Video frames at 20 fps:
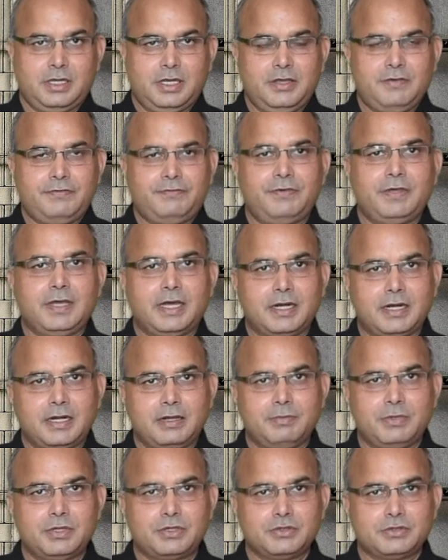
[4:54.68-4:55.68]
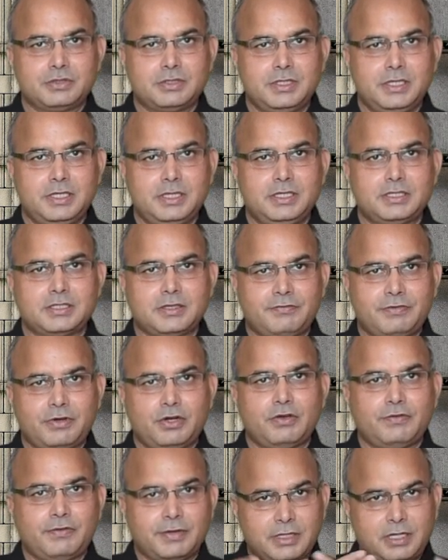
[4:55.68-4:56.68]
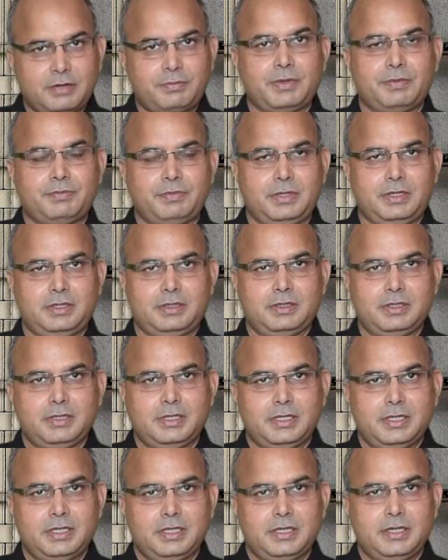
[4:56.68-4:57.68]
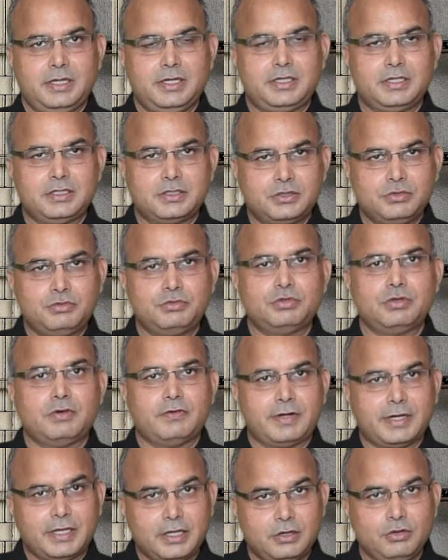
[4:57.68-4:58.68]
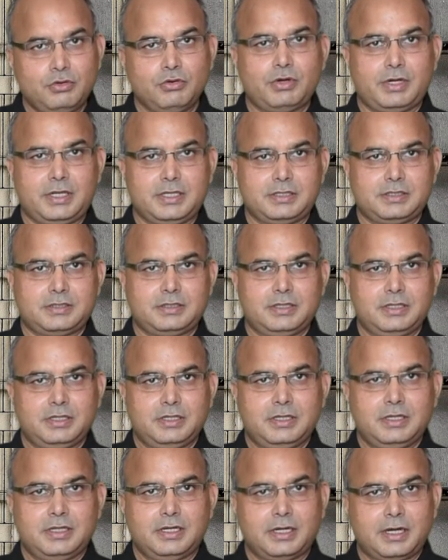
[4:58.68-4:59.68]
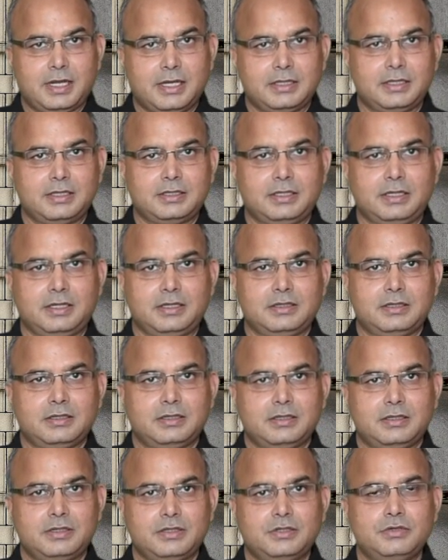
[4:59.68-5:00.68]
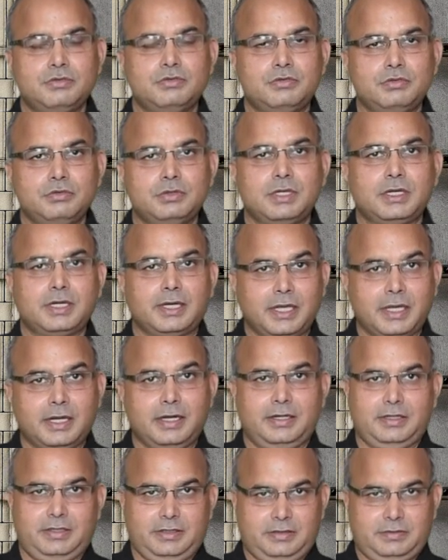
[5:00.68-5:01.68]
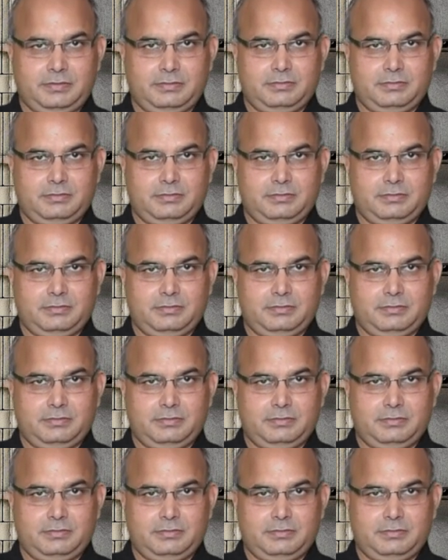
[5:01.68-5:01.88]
If we are unable to see the suffering of other people, it is due to our ignorance rather than due to the reality.